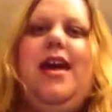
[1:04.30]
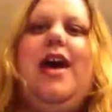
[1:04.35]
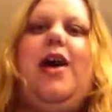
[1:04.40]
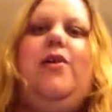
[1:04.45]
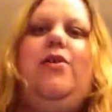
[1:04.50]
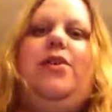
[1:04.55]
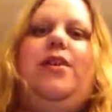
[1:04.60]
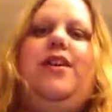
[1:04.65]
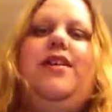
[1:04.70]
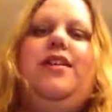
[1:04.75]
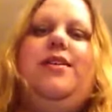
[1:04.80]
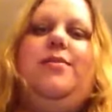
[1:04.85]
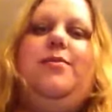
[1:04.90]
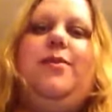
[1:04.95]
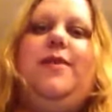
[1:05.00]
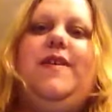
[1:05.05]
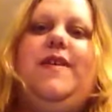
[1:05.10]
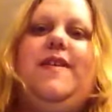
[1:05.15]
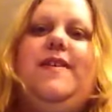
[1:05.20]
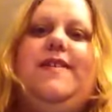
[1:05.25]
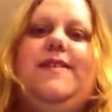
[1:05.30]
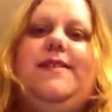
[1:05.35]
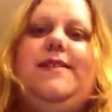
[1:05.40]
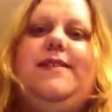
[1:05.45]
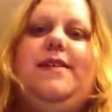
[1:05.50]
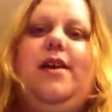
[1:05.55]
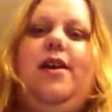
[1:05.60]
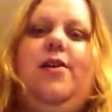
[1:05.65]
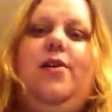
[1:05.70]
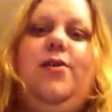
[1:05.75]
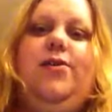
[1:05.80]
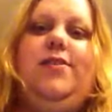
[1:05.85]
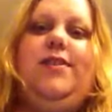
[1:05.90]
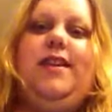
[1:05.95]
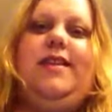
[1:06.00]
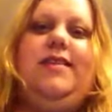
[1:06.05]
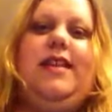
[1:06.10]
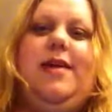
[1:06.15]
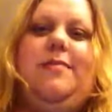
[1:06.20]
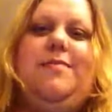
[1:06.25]
HauteLook was
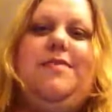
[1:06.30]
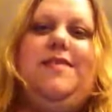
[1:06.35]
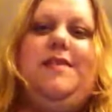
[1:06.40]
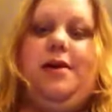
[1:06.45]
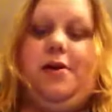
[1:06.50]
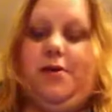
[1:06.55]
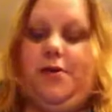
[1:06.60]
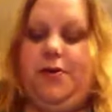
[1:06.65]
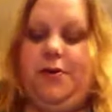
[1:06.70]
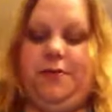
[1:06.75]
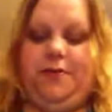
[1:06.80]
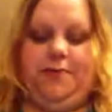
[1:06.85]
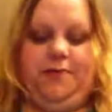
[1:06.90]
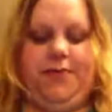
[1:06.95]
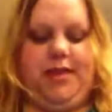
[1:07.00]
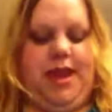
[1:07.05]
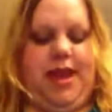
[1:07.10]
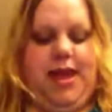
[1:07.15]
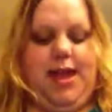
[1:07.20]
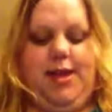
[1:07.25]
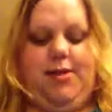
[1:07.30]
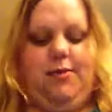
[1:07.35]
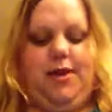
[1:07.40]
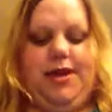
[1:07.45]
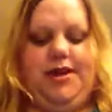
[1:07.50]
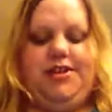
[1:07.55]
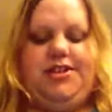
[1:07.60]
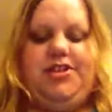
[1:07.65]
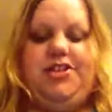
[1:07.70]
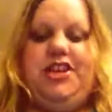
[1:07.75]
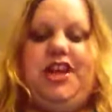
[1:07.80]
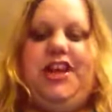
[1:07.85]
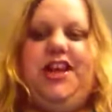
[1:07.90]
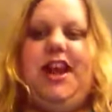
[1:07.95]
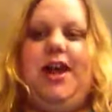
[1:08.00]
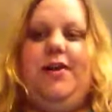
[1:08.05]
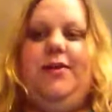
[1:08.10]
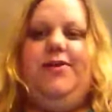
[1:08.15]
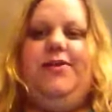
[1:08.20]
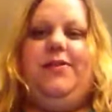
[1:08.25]
hosting them, so I wanted to check it
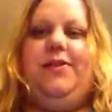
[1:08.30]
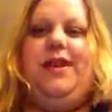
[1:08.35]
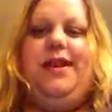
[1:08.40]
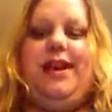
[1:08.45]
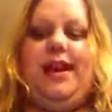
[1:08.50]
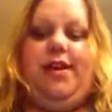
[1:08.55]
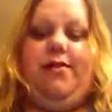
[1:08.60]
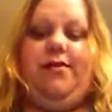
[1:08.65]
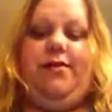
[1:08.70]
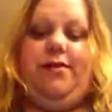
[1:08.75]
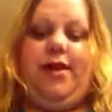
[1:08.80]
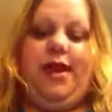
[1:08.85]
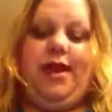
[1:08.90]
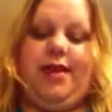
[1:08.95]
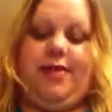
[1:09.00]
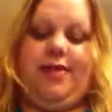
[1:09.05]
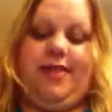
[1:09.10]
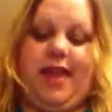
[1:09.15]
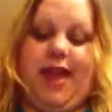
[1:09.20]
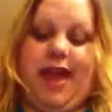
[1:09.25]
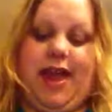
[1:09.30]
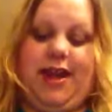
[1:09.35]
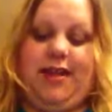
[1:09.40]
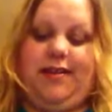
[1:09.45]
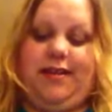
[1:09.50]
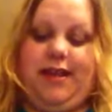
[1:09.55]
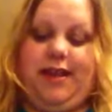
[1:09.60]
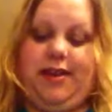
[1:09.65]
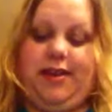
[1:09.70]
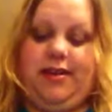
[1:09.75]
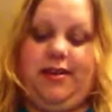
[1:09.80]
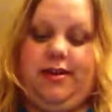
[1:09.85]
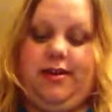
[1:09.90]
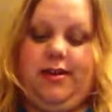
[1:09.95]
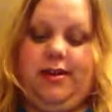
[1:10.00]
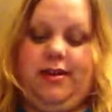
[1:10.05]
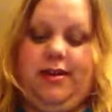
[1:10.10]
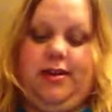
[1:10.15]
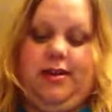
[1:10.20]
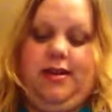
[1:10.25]
out. So anyhow, I got that in there,
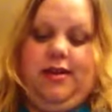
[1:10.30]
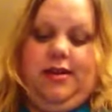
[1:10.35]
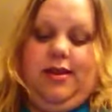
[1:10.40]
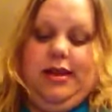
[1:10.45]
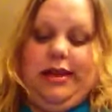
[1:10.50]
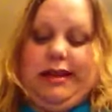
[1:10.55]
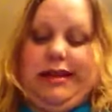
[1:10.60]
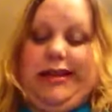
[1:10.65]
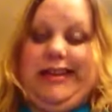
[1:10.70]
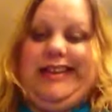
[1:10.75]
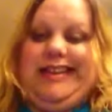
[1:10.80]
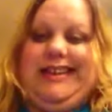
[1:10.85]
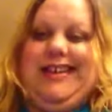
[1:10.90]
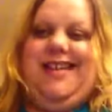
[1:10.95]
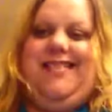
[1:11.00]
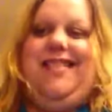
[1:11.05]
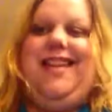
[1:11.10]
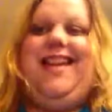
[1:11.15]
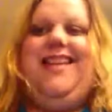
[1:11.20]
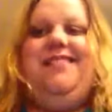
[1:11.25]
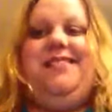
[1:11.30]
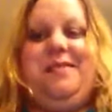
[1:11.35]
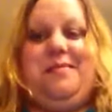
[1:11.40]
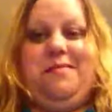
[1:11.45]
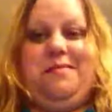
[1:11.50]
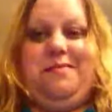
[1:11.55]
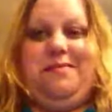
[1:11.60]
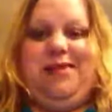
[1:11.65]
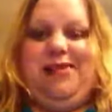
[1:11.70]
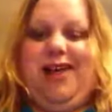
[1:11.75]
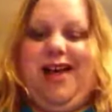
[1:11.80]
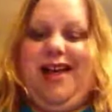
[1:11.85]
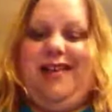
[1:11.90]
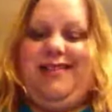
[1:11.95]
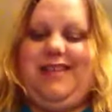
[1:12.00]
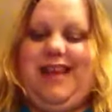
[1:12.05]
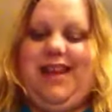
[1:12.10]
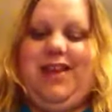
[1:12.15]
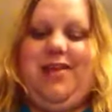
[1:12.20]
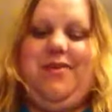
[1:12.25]
and then a lip
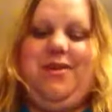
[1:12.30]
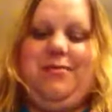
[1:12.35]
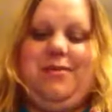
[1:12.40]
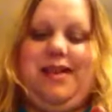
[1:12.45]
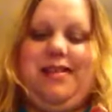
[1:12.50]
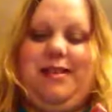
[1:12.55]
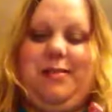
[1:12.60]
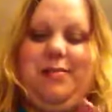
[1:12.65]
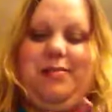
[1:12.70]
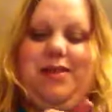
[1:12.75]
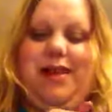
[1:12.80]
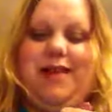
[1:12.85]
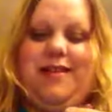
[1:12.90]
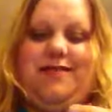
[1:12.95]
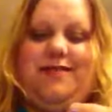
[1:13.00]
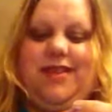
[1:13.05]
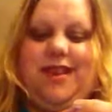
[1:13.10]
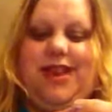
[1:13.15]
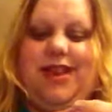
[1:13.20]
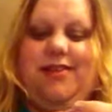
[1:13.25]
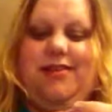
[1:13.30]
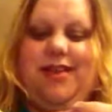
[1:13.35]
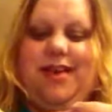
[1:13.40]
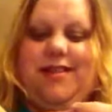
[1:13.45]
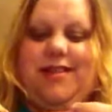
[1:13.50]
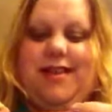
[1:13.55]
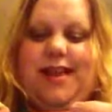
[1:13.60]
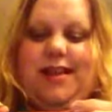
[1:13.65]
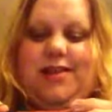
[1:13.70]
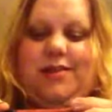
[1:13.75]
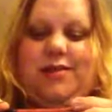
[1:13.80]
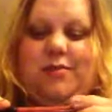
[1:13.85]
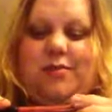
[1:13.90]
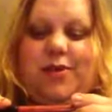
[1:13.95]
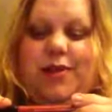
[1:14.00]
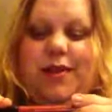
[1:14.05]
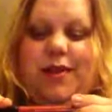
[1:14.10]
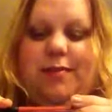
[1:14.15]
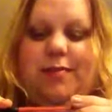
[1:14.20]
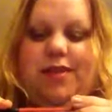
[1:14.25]
gloss. I know in my lip gloss video I said no
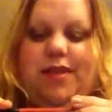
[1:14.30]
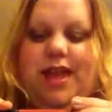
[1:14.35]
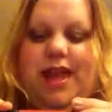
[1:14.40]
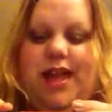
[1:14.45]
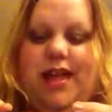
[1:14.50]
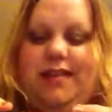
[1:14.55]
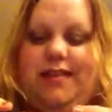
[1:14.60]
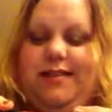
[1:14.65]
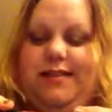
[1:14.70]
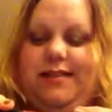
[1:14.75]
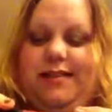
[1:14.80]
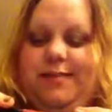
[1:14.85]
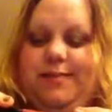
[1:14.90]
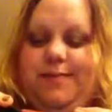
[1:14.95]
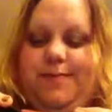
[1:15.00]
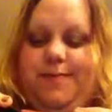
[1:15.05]
more lip gloss,